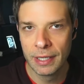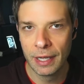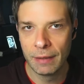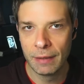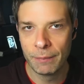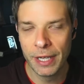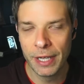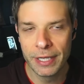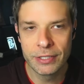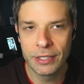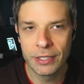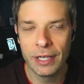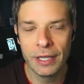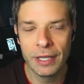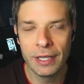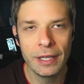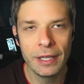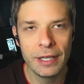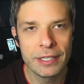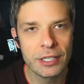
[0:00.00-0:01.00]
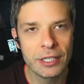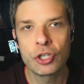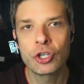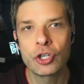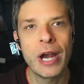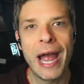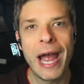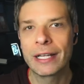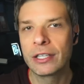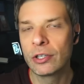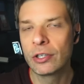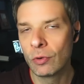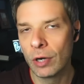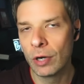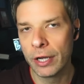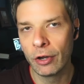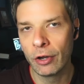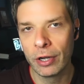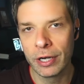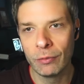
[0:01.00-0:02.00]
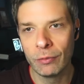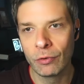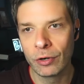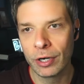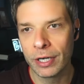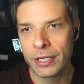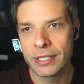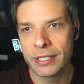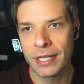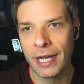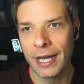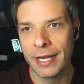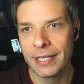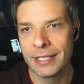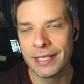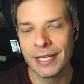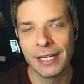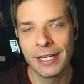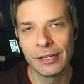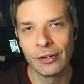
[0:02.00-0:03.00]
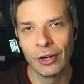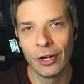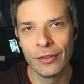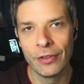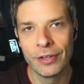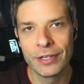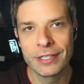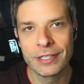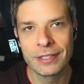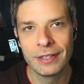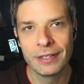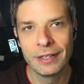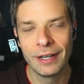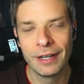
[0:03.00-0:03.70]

It's a track to run on, and we're excited to hear all this,